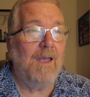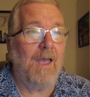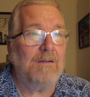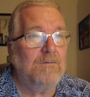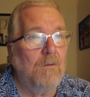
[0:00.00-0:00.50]

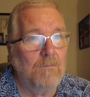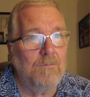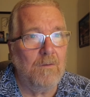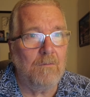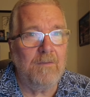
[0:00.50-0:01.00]
I don't
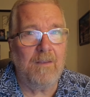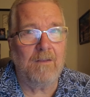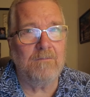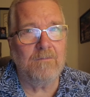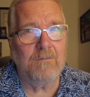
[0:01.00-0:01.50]
know the
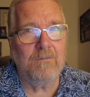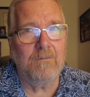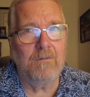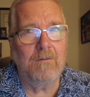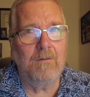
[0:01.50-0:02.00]
answer
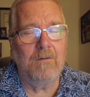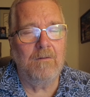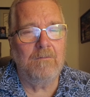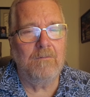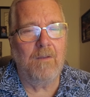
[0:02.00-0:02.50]

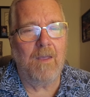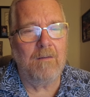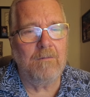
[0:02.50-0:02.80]
to how